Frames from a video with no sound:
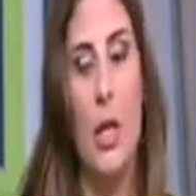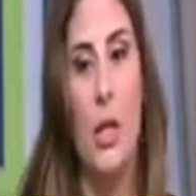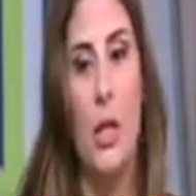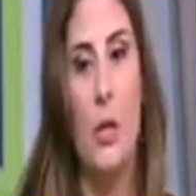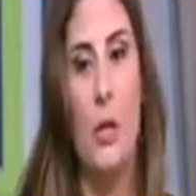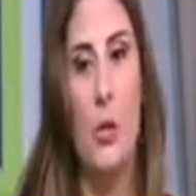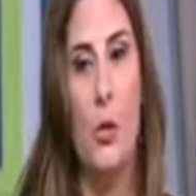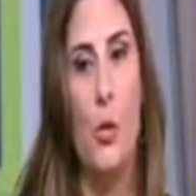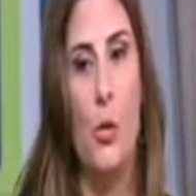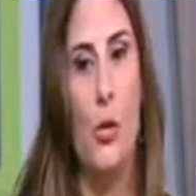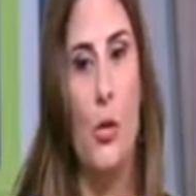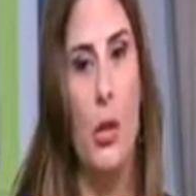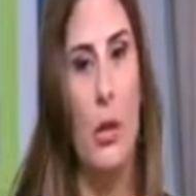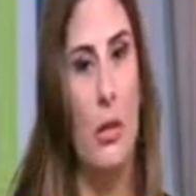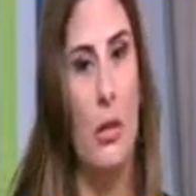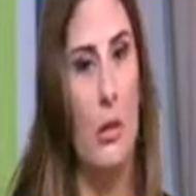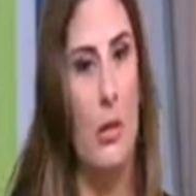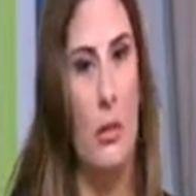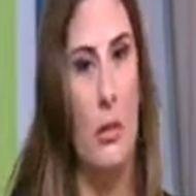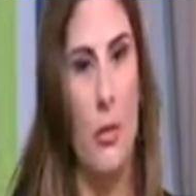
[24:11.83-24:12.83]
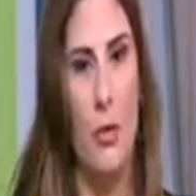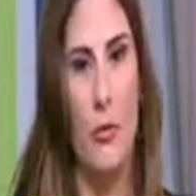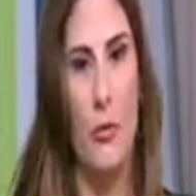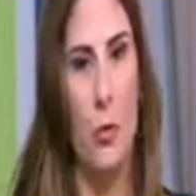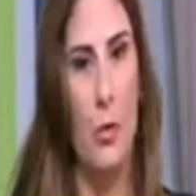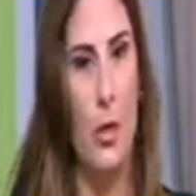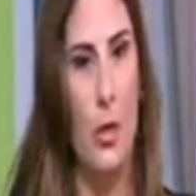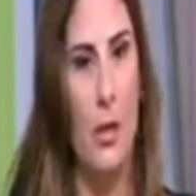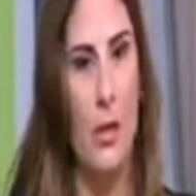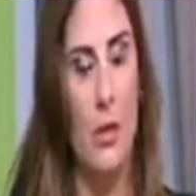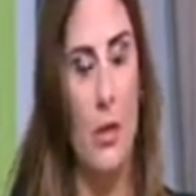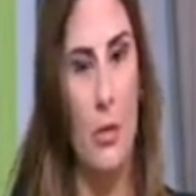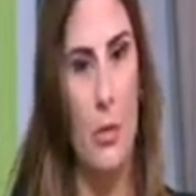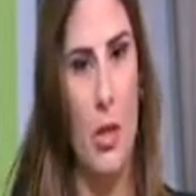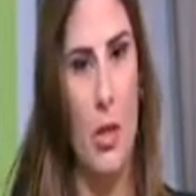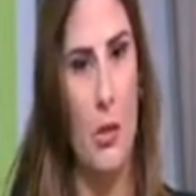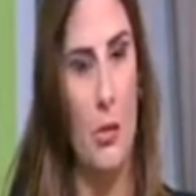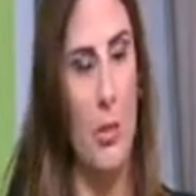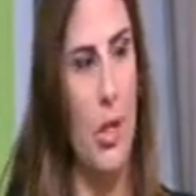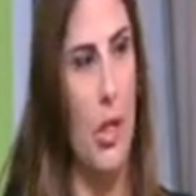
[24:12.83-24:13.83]
So of course
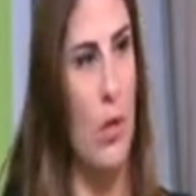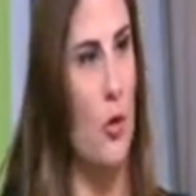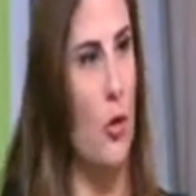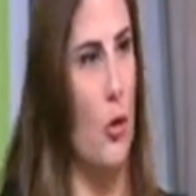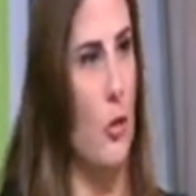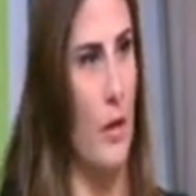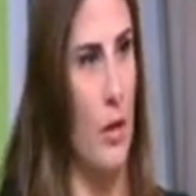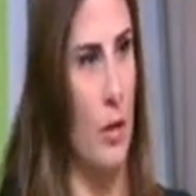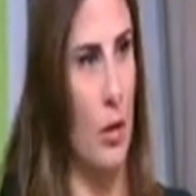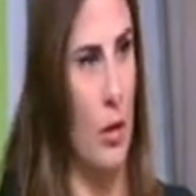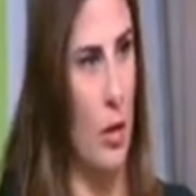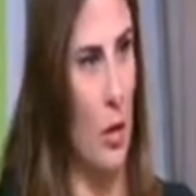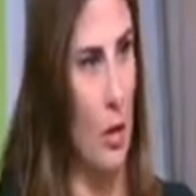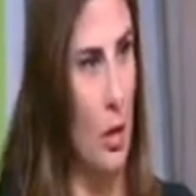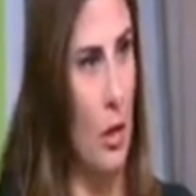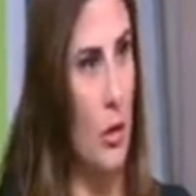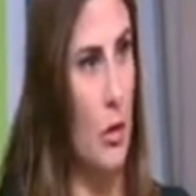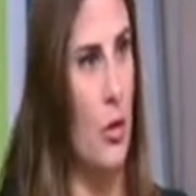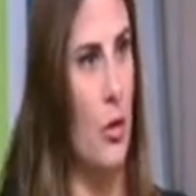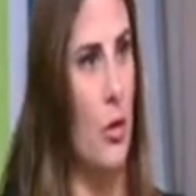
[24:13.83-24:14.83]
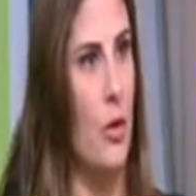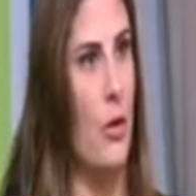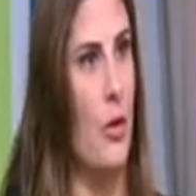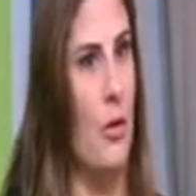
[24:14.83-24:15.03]
the Ministry of Agriculture,